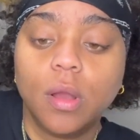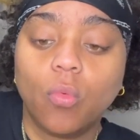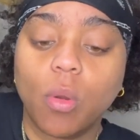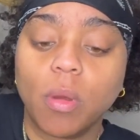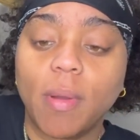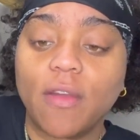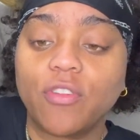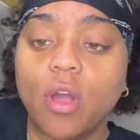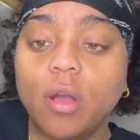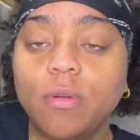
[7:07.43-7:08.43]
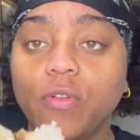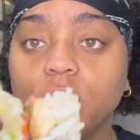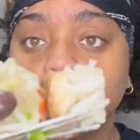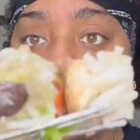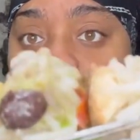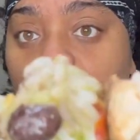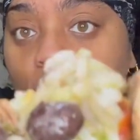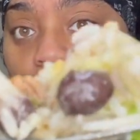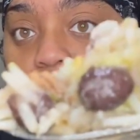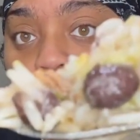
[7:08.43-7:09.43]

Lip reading: One more bite for y'all before it's almost over.